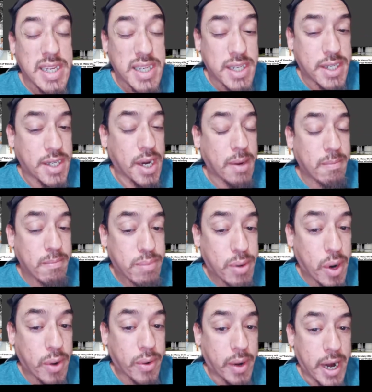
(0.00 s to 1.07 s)
Some
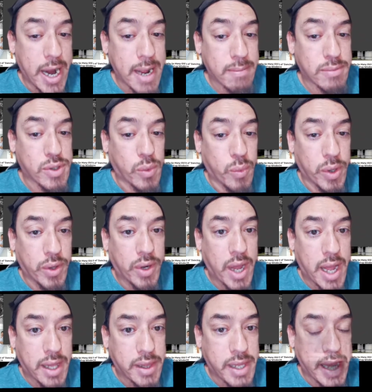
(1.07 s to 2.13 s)
programs will
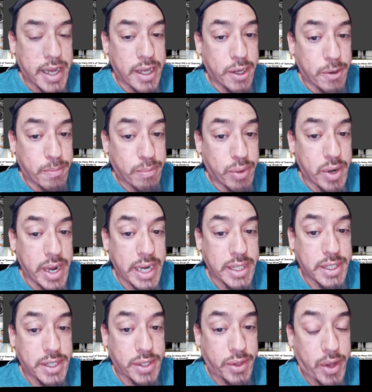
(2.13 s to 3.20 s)
not let you
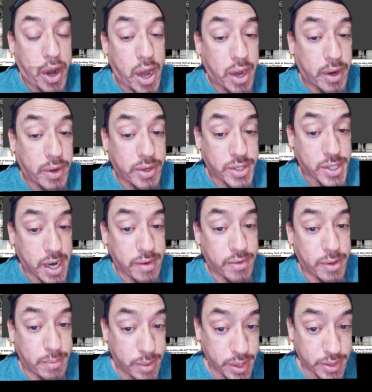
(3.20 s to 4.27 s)
print to the
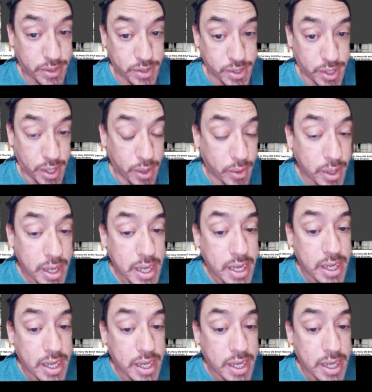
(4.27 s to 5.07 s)
auto-discovered printers, though.